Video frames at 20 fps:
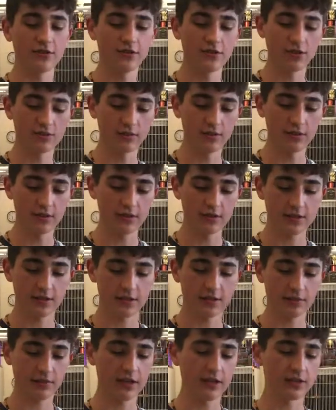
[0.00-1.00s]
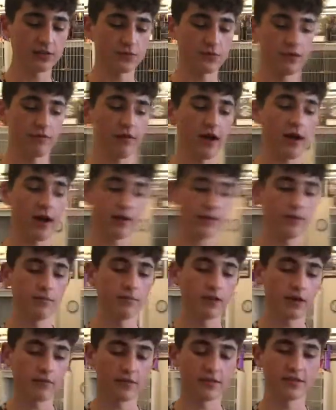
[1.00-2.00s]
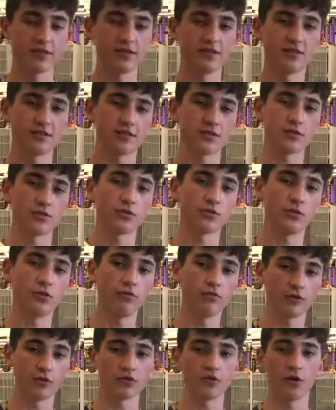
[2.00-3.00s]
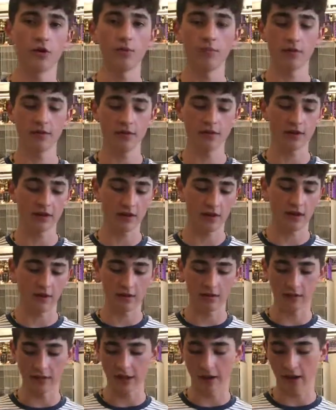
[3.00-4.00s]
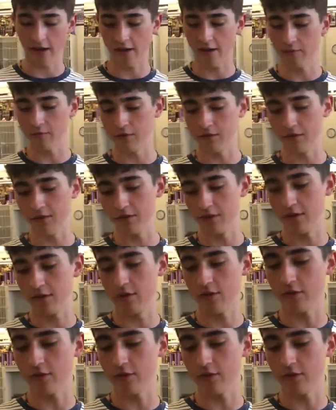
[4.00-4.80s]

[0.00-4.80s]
instruments because we've had them ever since the school first opened and they have been